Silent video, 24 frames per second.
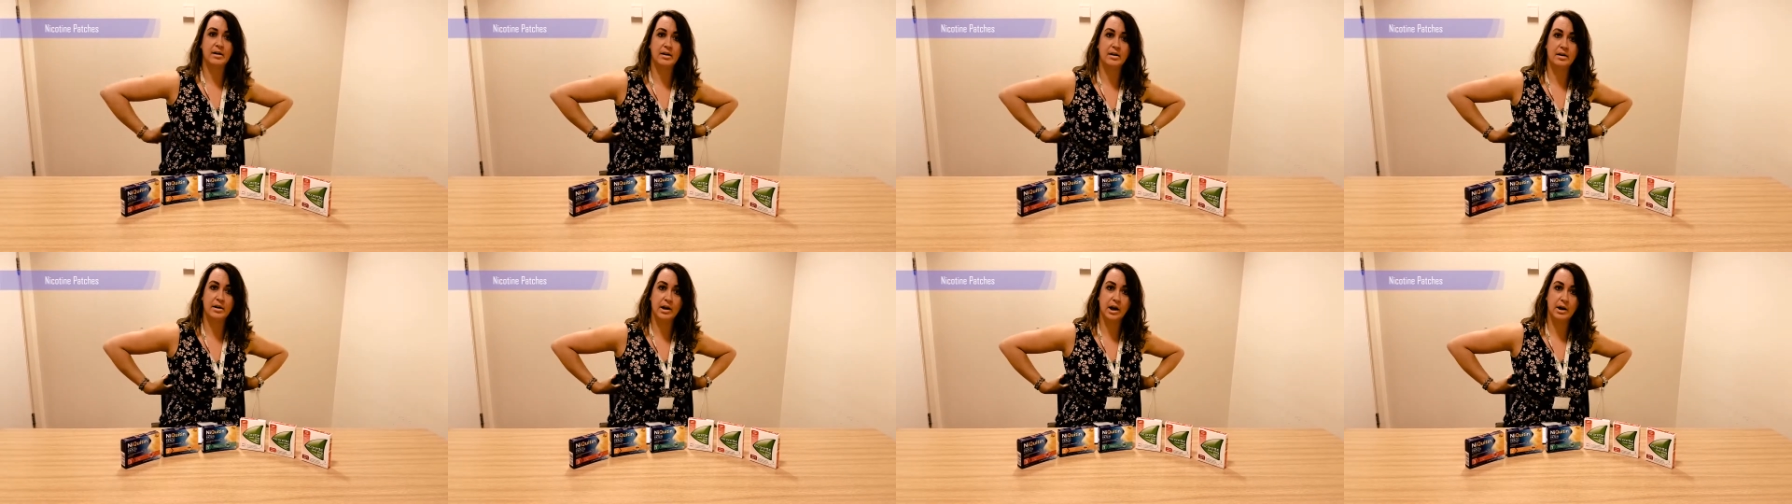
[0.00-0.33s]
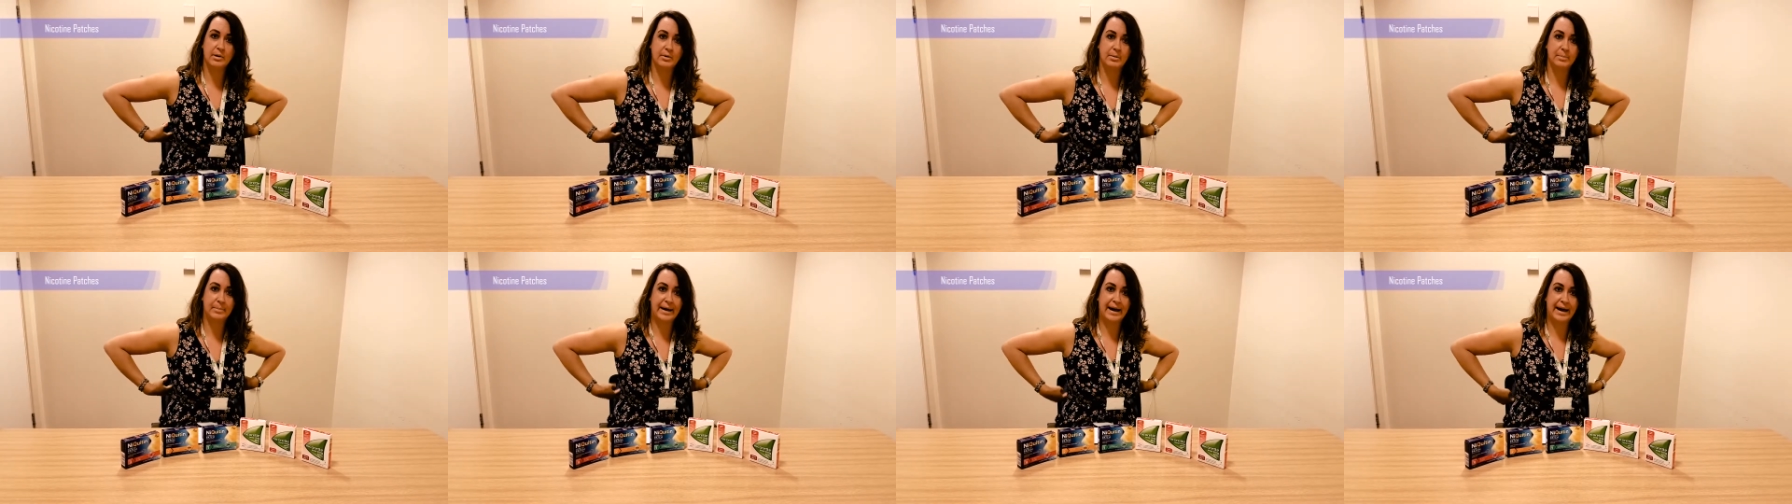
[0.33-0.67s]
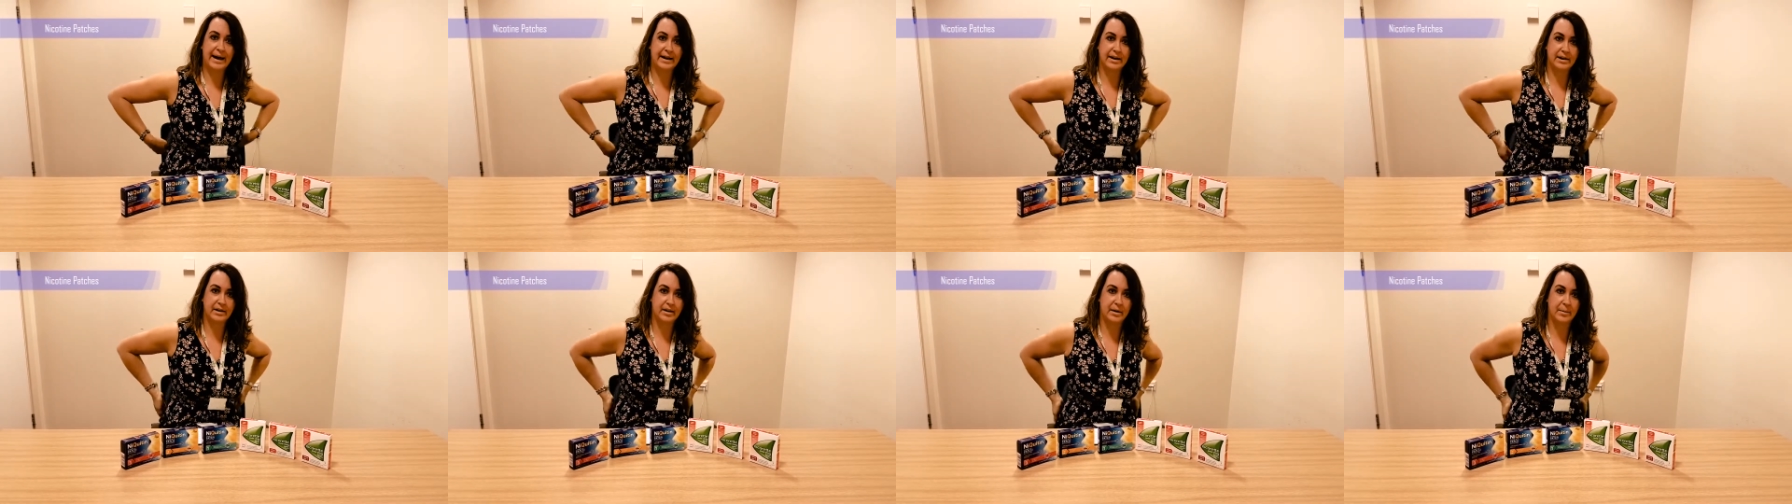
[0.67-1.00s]
lower
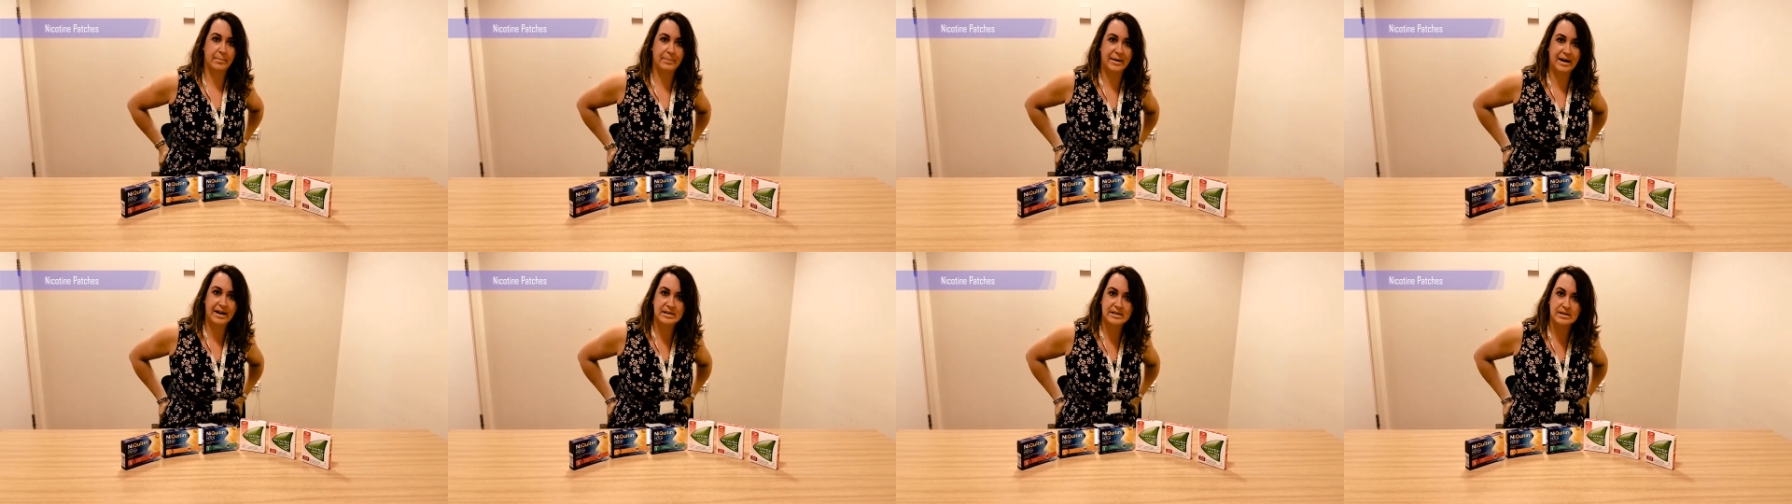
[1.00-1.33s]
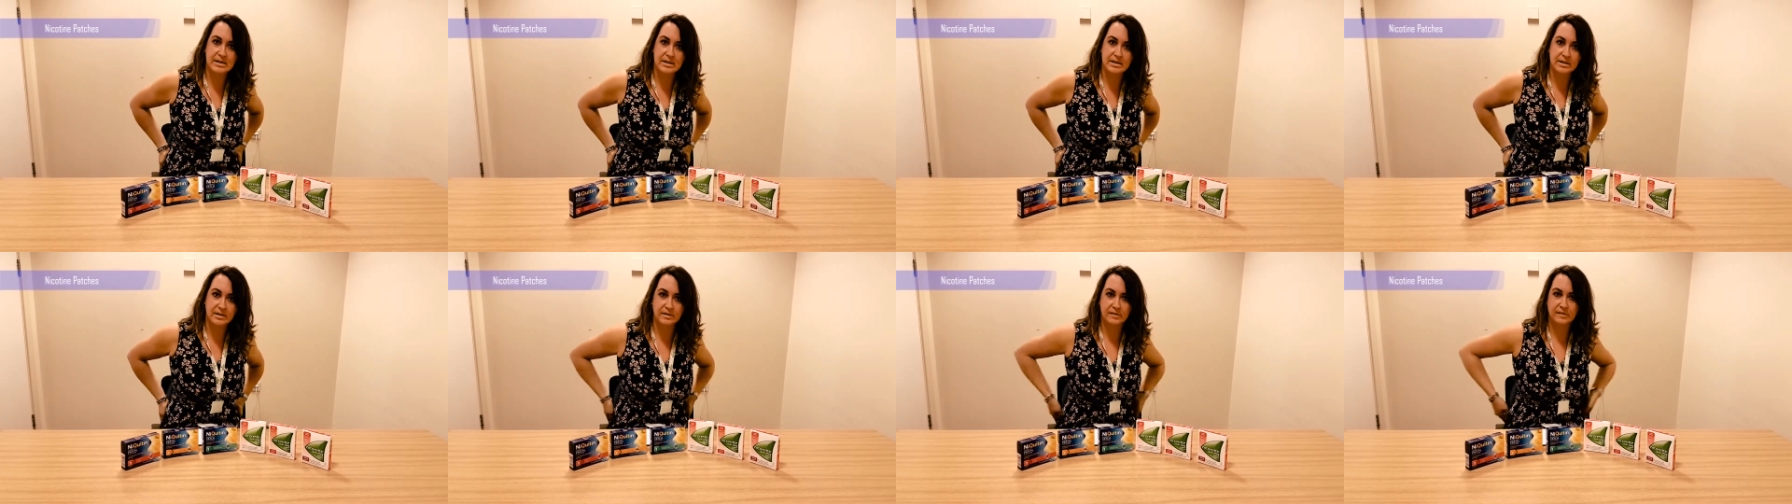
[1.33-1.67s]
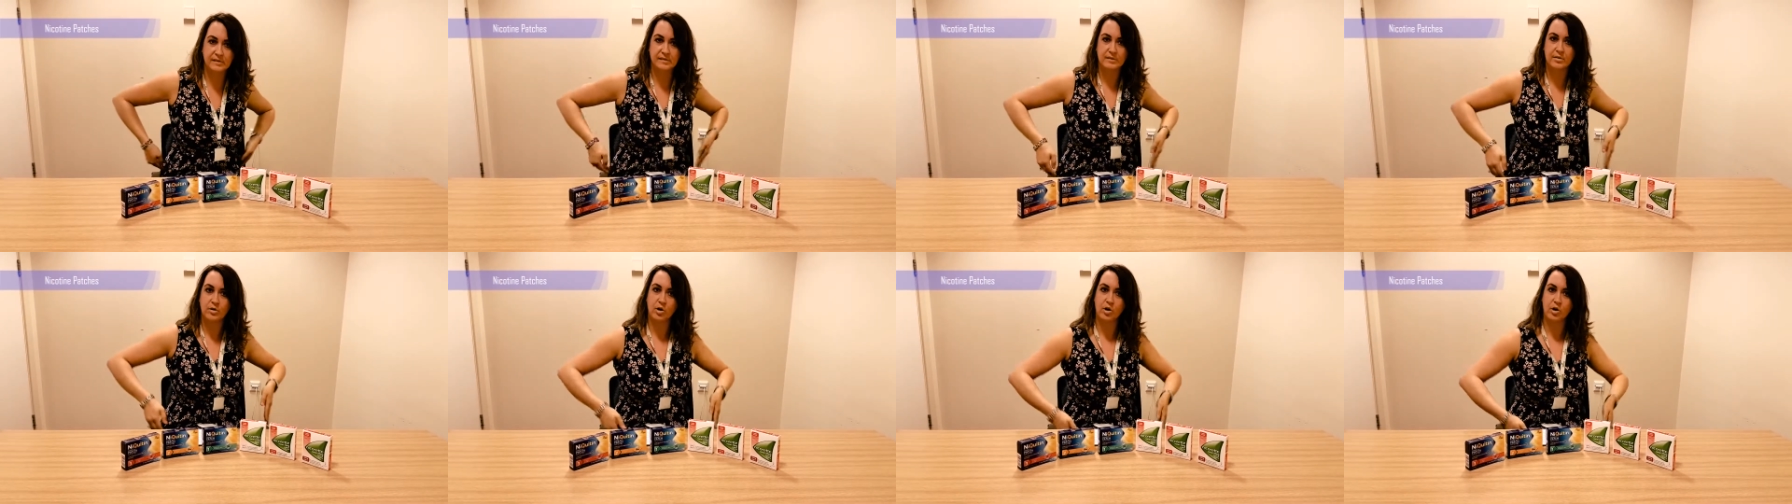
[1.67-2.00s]
back,
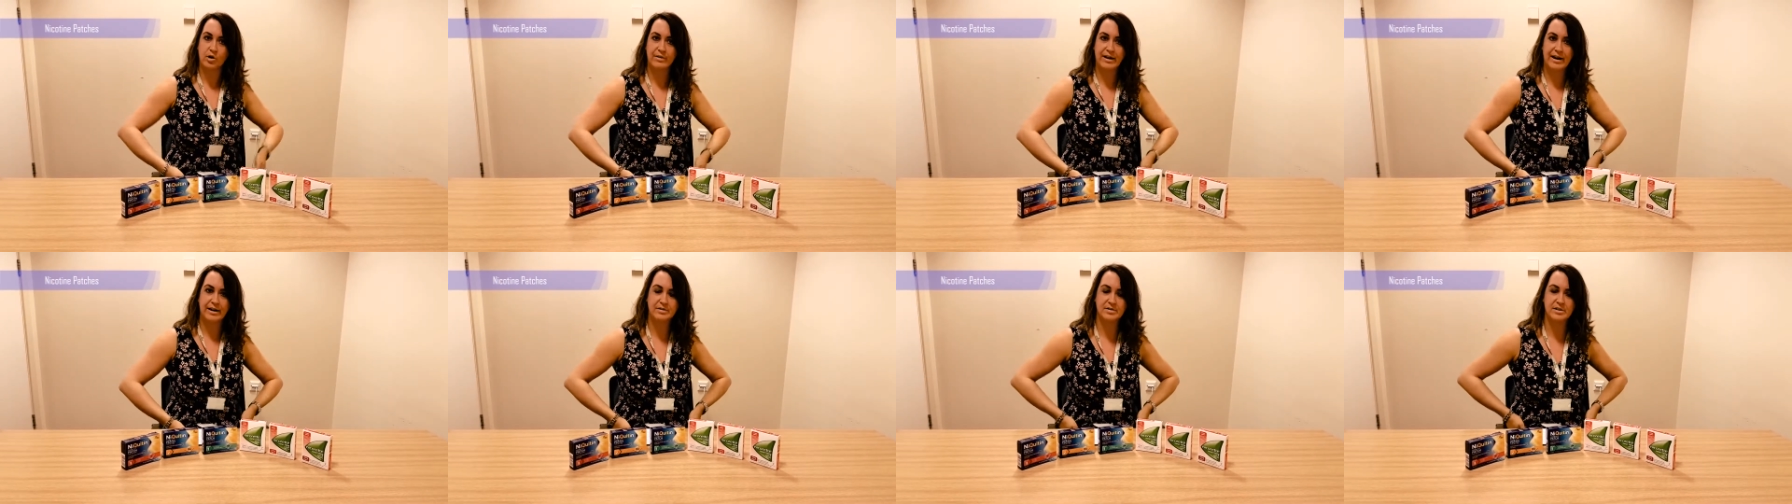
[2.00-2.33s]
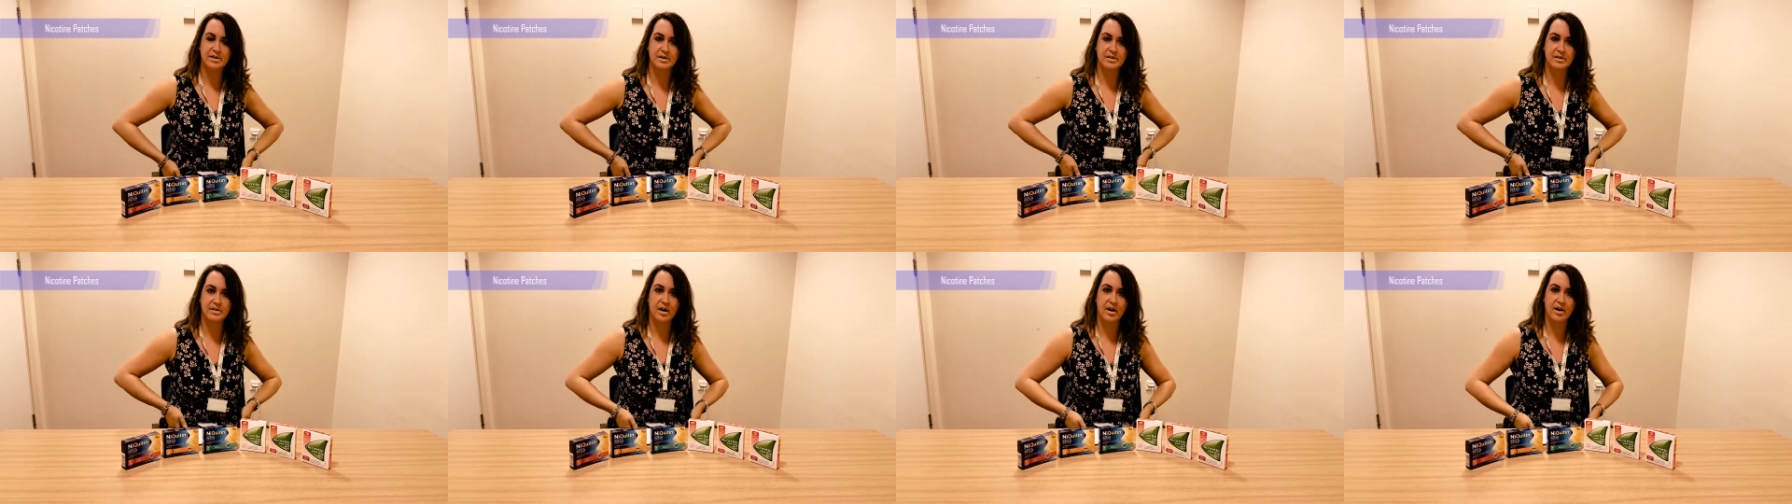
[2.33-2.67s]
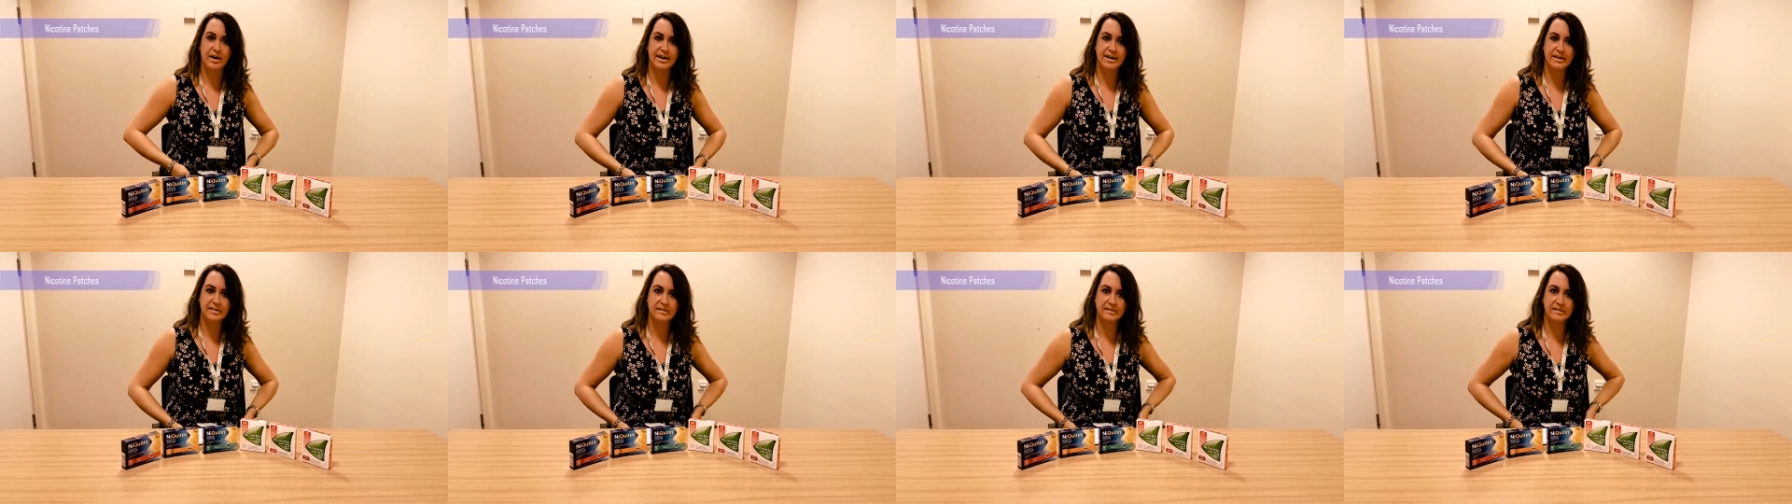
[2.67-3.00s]
buttocks or outer
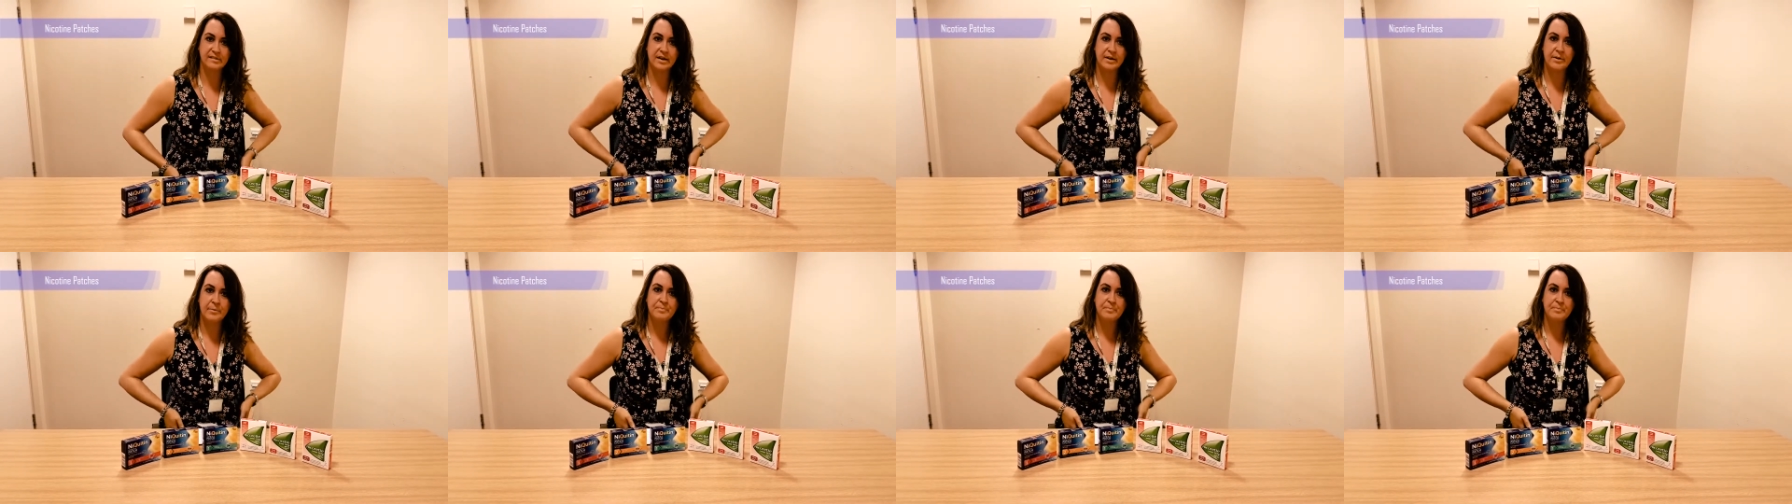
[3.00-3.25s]
thighs.